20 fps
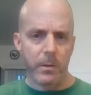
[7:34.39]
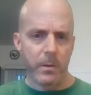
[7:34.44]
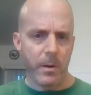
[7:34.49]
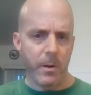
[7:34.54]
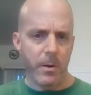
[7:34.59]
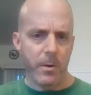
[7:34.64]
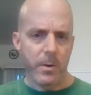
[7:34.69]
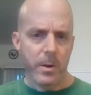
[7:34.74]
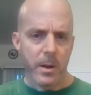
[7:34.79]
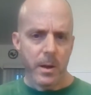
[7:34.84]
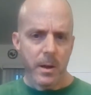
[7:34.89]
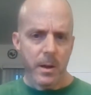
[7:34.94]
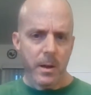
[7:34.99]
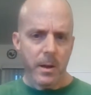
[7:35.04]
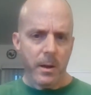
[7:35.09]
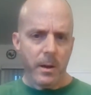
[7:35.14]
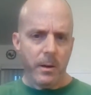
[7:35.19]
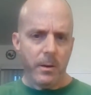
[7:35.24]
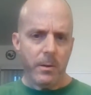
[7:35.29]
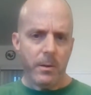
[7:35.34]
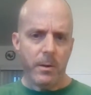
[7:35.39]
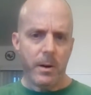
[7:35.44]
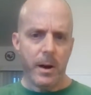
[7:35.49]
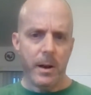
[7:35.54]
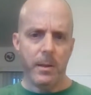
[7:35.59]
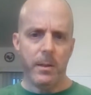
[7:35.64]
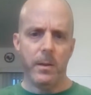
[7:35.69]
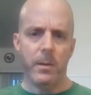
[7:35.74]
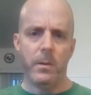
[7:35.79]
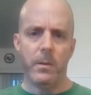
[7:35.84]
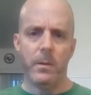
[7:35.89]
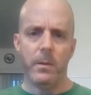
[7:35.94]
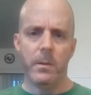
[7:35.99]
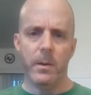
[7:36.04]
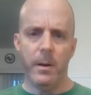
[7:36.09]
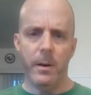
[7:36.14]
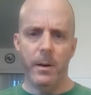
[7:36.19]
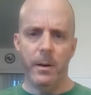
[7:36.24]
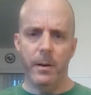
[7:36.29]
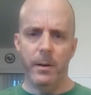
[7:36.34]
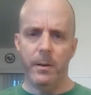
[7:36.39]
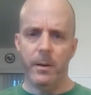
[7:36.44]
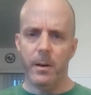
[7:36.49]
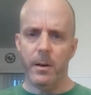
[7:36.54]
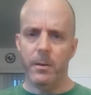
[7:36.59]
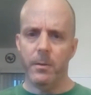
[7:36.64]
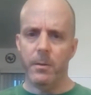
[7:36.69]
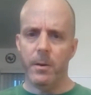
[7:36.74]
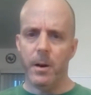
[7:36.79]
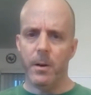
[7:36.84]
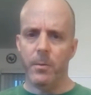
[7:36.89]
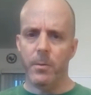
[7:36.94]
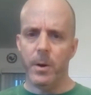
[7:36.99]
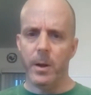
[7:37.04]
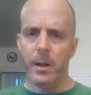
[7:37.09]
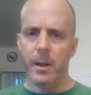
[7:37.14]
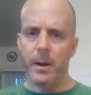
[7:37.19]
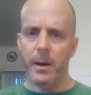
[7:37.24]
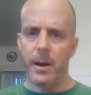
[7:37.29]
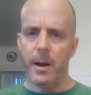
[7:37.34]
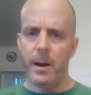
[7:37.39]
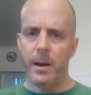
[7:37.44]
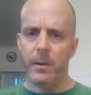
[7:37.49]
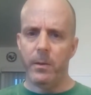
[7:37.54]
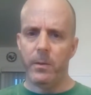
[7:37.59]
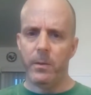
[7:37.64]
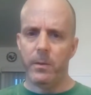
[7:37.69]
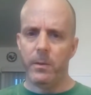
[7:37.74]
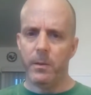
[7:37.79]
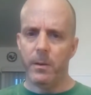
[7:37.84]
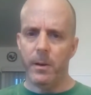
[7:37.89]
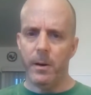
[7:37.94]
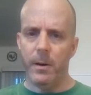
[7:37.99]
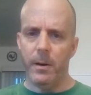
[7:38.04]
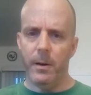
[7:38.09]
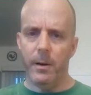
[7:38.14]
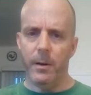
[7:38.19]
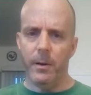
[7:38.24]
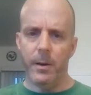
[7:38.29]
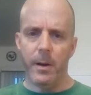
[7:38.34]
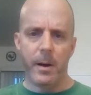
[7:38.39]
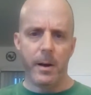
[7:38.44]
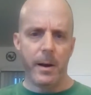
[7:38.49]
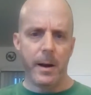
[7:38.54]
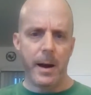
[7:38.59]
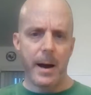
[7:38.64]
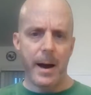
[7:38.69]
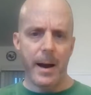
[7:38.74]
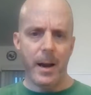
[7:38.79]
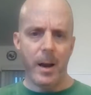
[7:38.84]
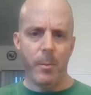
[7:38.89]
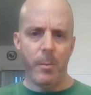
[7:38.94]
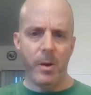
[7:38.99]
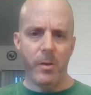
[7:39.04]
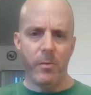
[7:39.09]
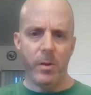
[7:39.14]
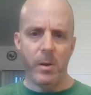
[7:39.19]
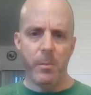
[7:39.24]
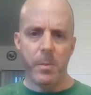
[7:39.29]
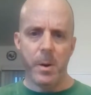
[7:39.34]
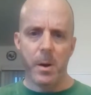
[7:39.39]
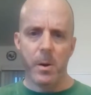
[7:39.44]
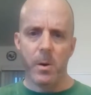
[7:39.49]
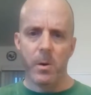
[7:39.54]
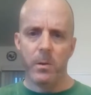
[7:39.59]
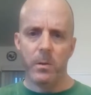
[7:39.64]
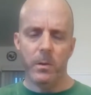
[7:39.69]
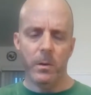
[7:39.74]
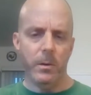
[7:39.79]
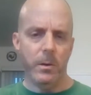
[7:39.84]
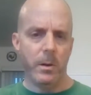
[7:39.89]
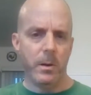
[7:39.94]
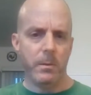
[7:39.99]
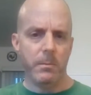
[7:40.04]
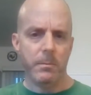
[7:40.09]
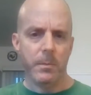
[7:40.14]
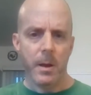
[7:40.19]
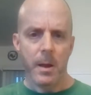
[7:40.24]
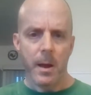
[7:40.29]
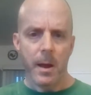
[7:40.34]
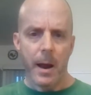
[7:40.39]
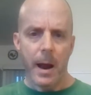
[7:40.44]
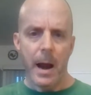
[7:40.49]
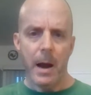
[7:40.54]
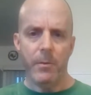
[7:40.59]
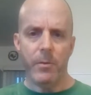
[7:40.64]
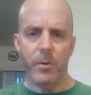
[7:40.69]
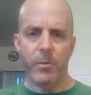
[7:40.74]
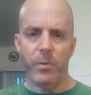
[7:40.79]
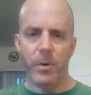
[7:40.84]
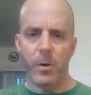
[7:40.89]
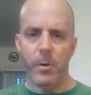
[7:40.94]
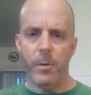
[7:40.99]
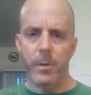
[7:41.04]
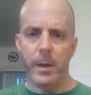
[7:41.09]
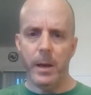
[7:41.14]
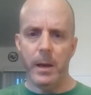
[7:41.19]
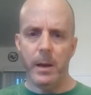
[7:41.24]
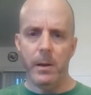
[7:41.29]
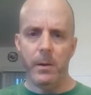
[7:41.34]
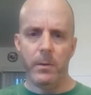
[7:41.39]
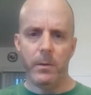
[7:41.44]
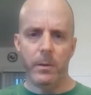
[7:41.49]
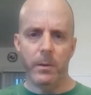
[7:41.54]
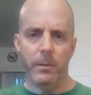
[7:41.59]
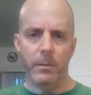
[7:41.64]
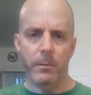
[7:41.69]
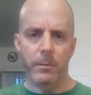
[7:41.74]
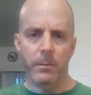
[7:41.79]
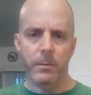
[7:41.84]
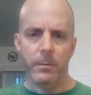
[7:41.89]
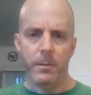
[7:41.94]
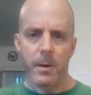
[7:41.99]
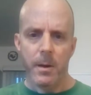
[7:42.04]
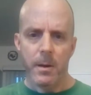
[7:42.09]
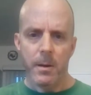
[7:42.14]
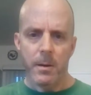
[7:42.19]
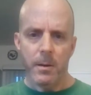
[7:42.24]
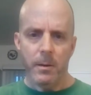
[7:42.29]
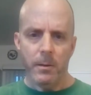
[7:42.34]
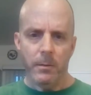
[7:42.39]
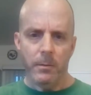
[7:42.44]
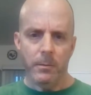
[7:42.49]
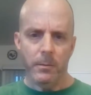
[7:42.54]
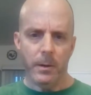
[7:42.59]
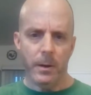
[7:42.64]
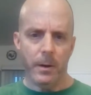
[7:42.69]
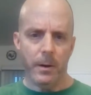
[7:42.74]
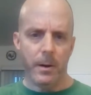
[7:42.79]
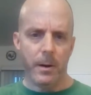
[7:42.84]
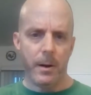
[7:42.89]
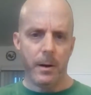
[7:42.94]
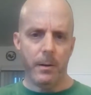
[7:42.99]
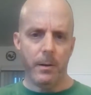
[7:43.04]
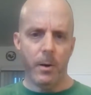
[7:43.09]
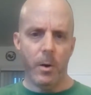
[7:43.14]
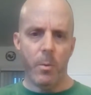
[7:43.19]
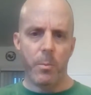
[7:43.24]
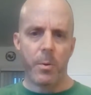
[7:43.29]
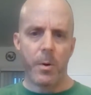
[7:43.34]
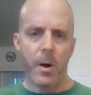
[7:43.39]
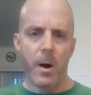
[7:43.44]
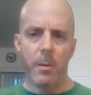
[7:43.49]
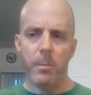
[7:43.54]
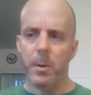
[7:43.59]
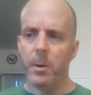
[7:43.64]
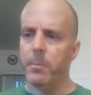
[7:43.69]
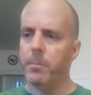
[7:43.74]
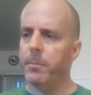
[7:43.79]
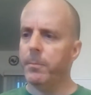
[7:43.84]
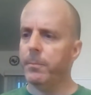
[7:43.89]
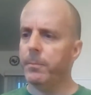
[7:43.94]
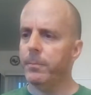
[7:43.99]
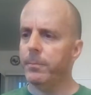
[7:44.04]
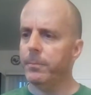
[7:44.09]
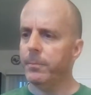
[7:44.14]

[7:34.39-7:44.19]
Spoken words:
So, right, this is a really nice, not a high ABV beer, so you can have a few of these and, all right, no problem.